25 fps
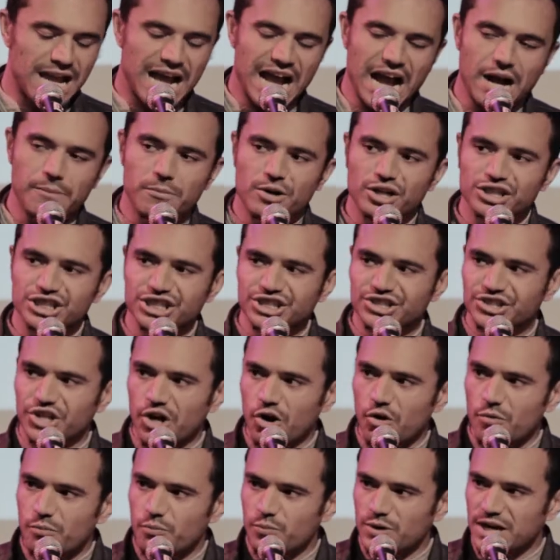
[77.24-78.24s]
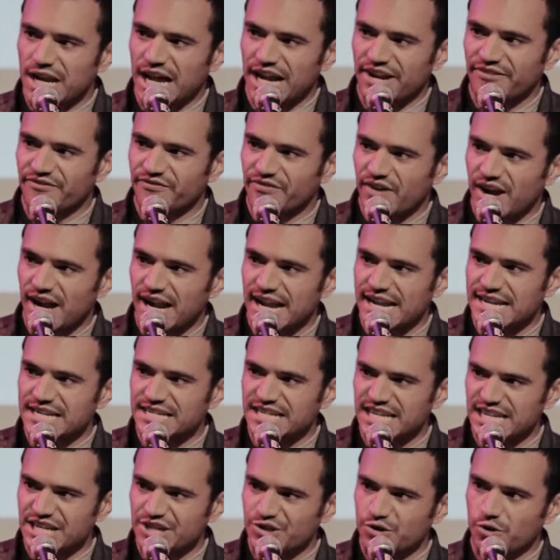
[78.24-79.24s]
How much dope will I
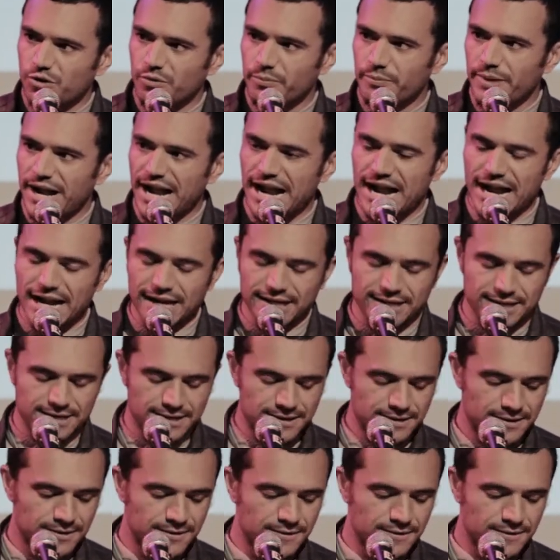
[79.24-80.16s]
find in your bag?